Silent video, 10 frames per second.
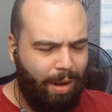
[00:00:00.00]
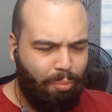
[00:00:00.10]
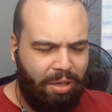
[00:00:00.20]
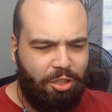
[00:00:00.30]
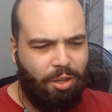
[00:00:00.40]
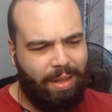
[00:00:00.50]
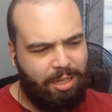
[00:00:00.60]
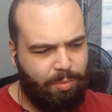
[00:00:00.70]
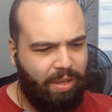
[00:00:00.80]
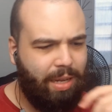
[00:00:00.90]
I'm pretty sure that
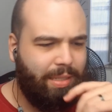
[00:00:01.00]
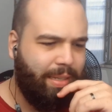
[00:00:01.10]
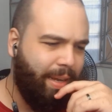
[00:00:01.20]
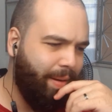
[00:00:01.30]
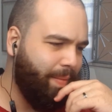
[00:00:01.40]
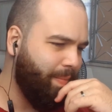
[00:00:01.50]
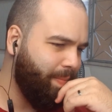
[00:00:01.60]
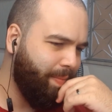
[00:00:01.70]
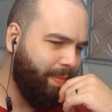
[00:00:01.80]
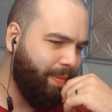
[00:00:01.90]
is Beyonce.
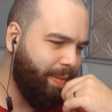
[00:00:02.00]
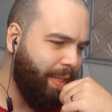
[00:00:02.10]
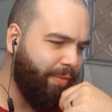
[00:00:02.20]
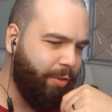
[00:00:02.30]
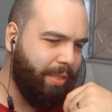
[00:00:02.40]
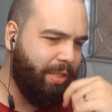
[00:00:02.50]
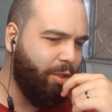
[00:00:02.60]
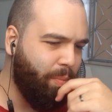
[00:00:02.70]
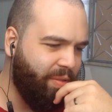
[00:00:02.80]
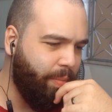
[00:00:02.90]
That voice is
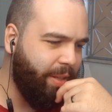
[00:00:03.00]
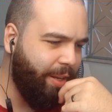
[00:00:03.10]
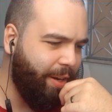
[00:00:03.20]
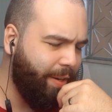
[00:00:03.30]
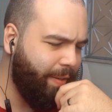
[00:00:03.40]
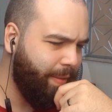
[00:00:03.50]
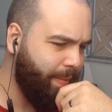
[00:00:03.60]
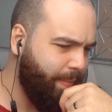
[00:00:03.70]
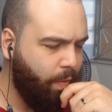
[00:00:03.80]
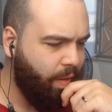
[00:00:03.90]
super familiar.
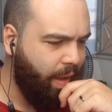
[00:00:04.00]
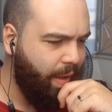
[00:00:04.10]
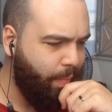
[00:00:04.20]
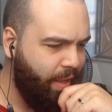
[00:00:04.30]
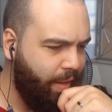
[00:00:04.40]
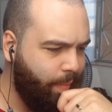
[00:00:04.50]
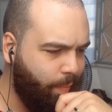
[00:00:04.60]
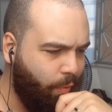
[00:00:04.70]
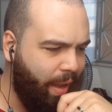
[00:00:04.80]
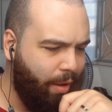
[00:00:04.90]
Okay, man.
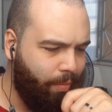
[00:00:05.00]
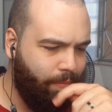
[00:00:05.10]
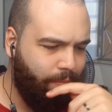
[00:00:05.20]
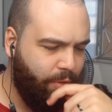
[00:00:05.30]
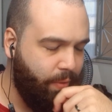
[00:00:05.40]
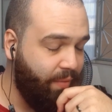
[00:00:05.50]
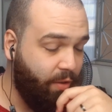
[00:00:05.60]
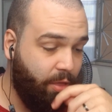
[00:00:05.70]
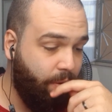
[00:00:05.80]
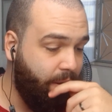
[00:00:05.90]
Wow. Three
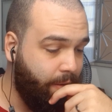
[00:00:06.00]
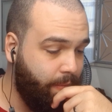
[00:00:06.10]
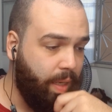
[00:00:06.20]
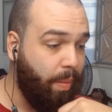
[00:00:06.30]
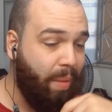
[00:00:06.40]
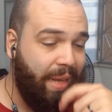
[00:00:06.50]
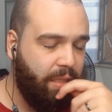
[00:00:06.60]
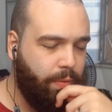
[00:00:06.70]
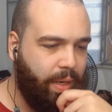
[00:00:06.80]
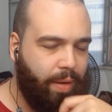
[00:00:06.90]
for three. Coming back
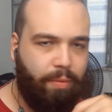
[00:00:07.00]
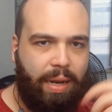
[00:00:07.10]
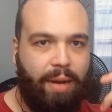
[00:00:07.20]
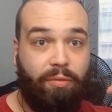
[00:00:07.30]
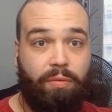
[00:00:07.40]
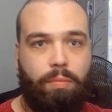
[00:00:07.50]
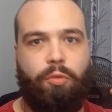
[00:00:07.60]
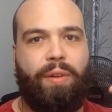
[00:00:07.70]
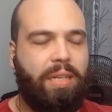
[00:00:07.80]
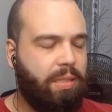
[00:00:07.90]
to it and kind of
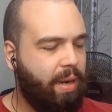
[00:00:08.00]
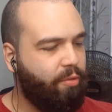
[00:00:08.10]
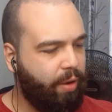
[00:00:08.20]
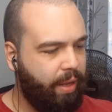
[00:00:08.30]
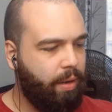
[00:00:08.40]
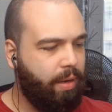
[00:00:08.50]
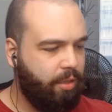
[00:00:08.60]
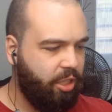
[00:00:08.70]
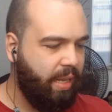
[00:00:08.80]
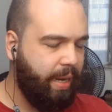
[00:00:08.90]
rediscovering it,
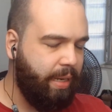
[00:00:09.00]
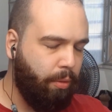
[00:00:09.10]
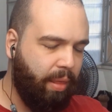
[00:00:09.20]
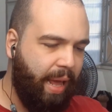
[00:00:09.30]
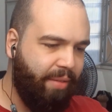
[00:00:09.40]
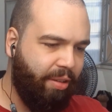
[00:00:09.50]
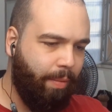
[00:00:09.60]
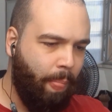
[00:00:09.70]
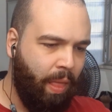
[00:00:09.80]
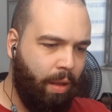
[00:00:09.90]
just like I did with Ivy.